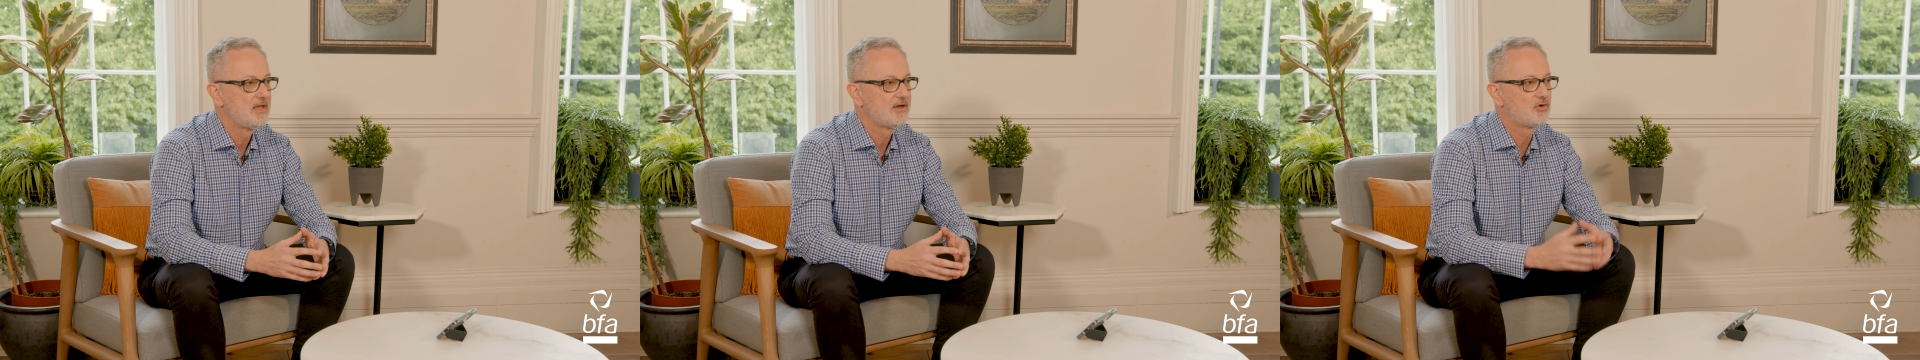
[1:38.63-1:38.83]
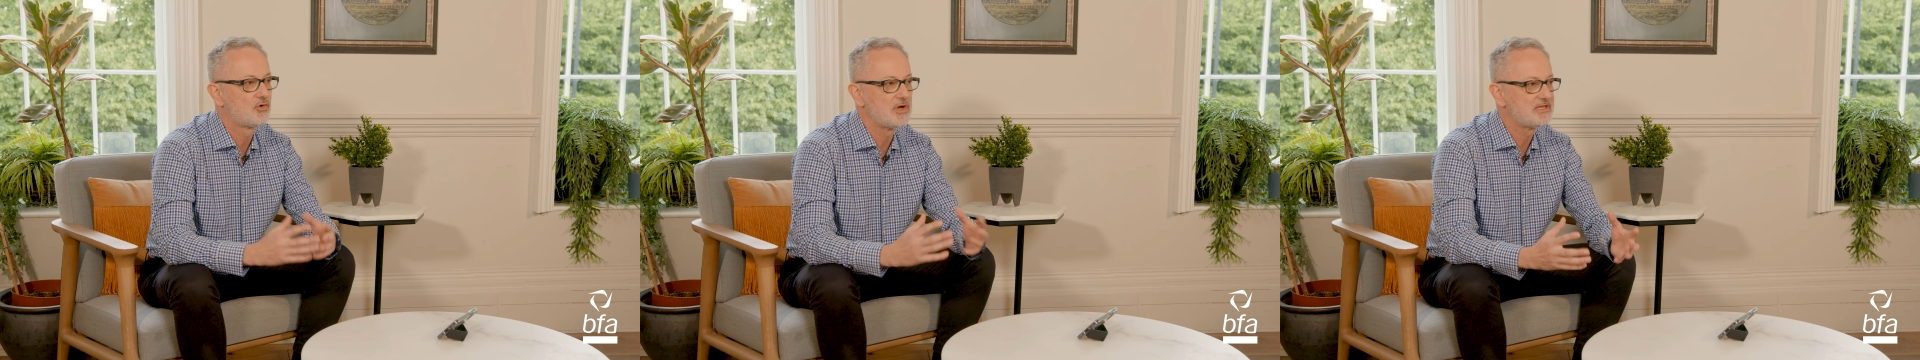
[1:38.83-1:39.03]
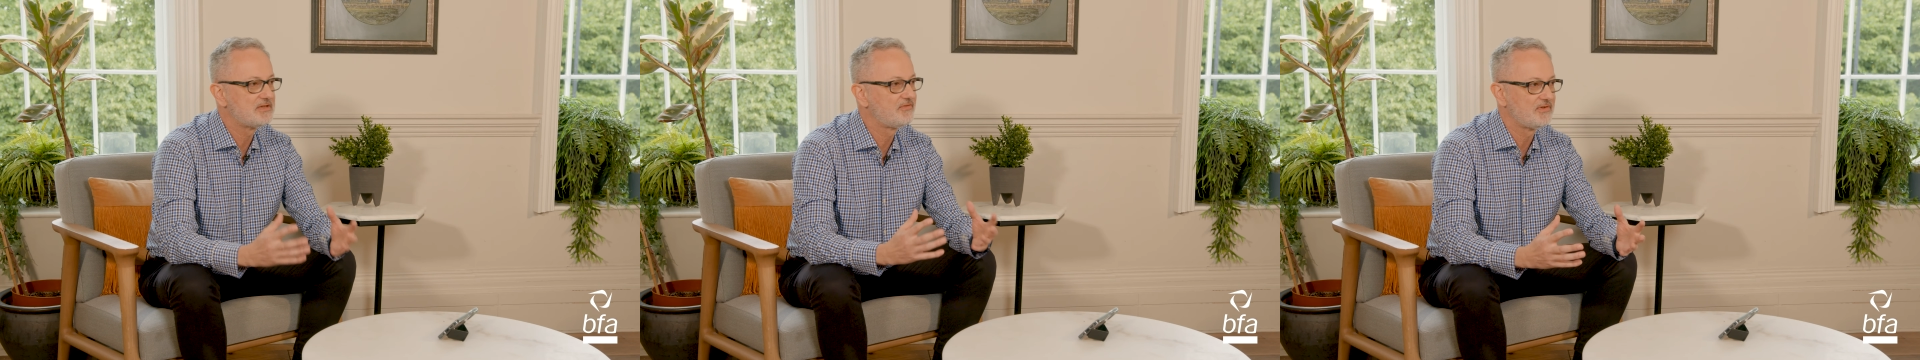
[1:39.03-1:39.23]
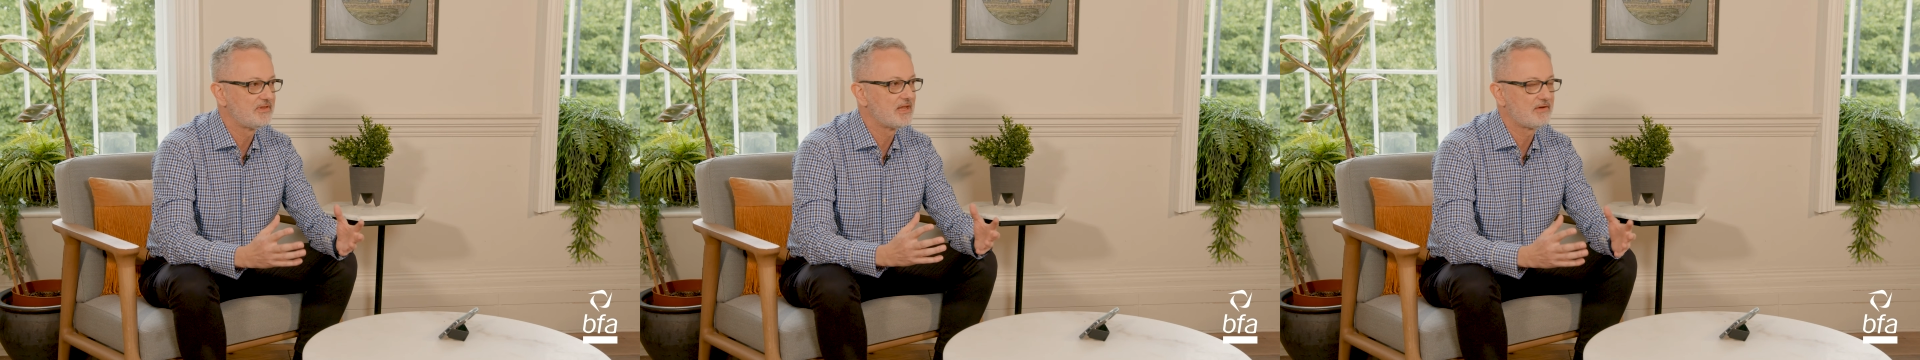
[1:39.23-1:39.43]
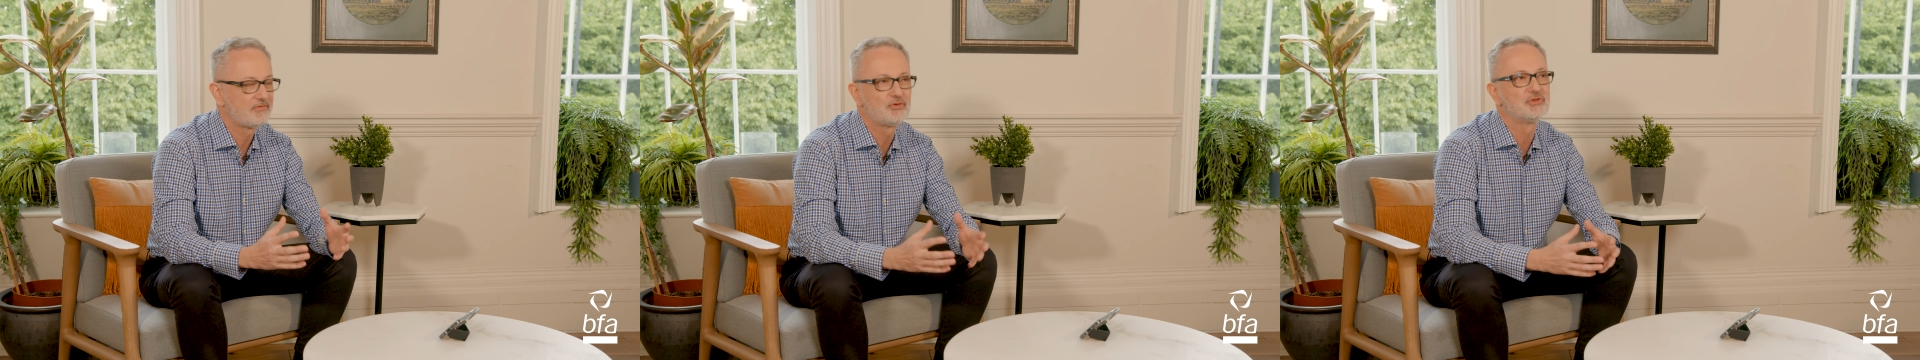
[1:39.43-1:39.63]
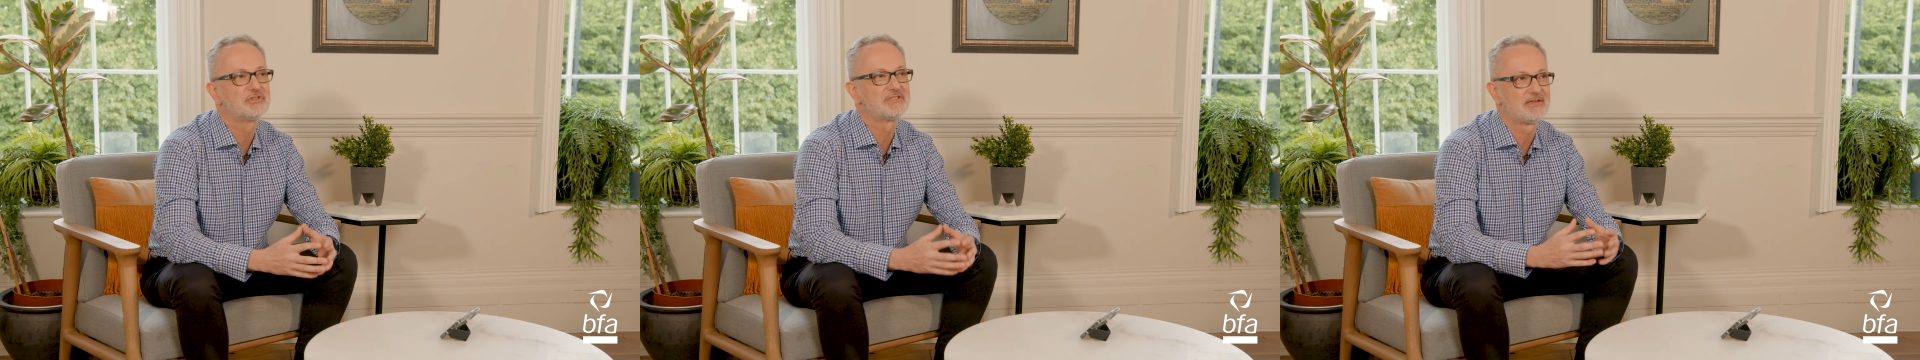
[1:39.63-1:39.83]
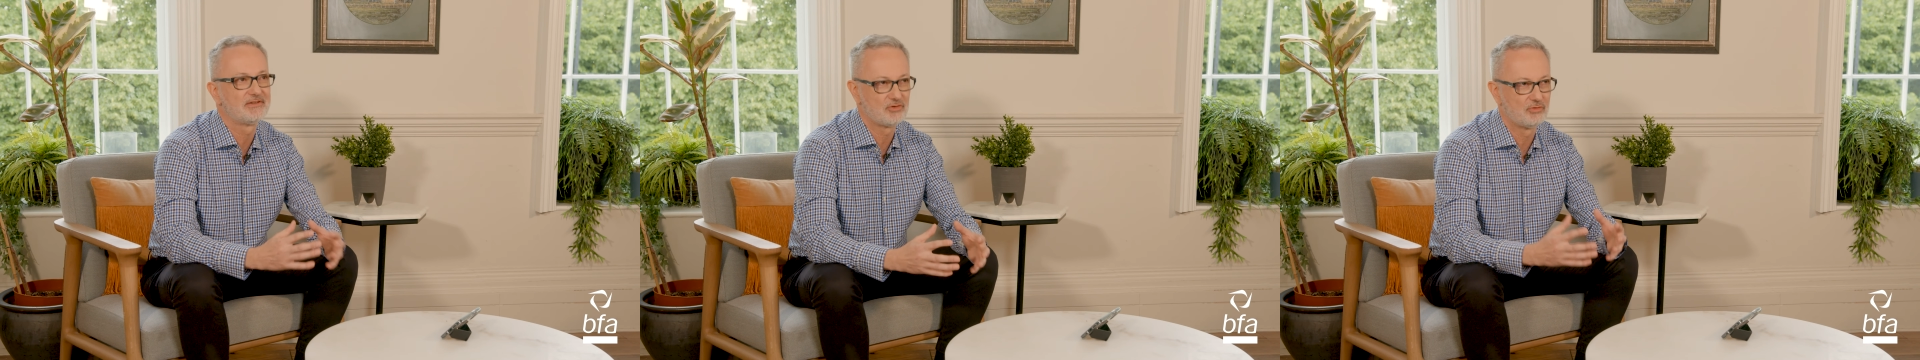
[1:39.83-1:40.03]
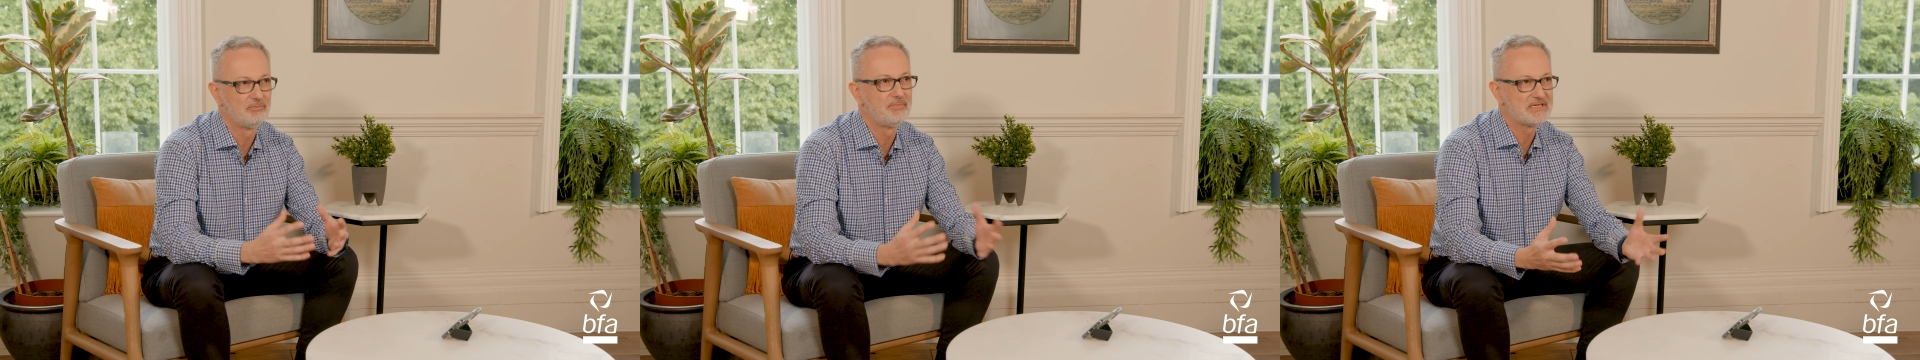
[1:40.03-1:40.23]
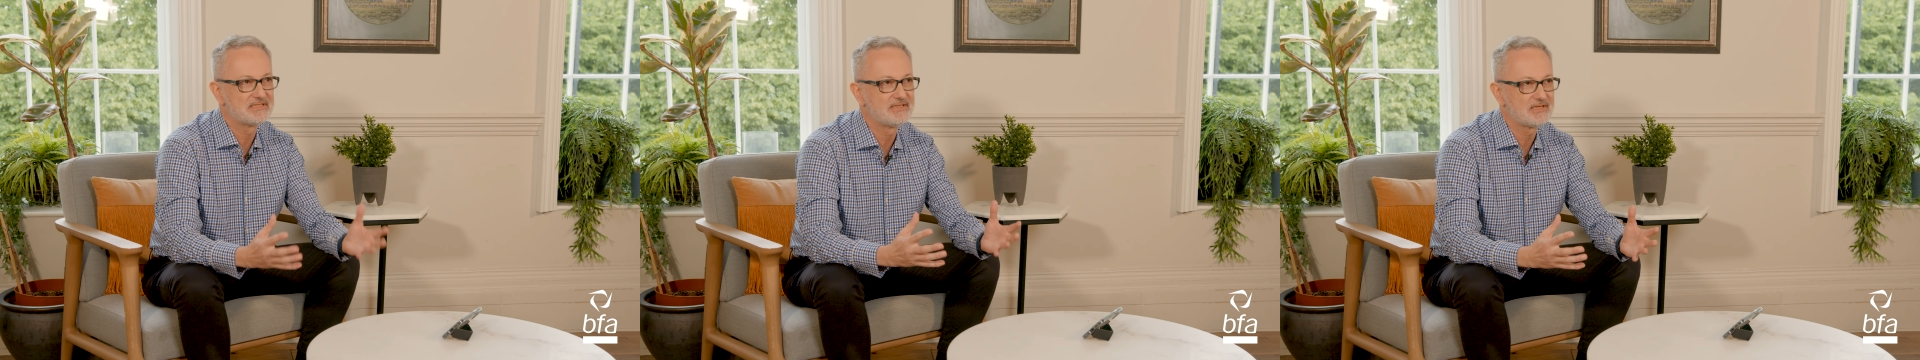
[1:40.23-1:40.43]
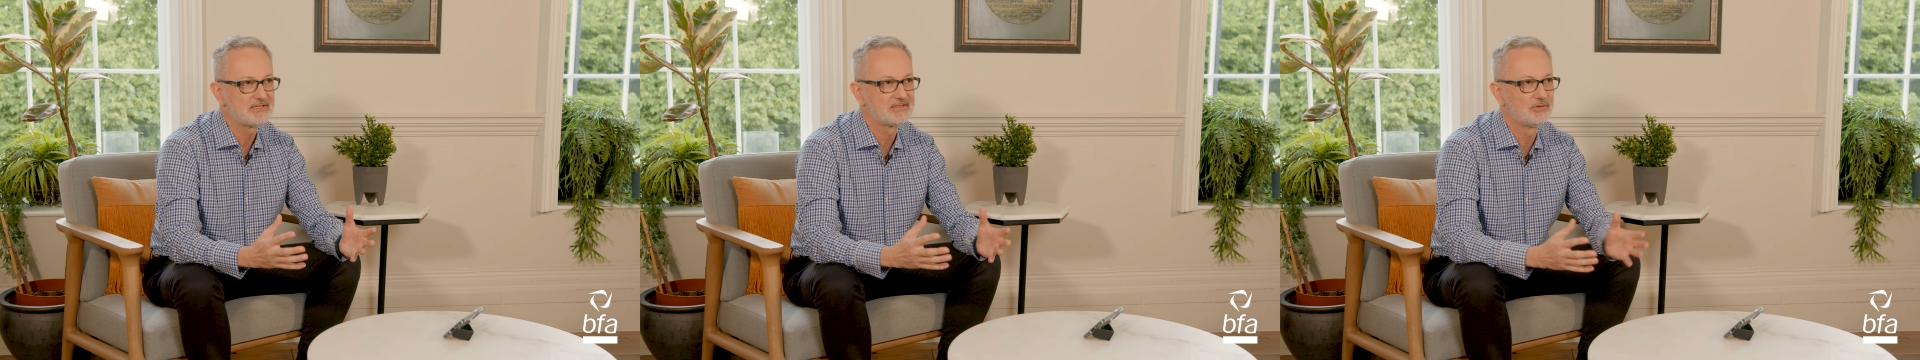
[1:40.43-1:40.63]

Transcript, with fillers: creative enough to start their own business.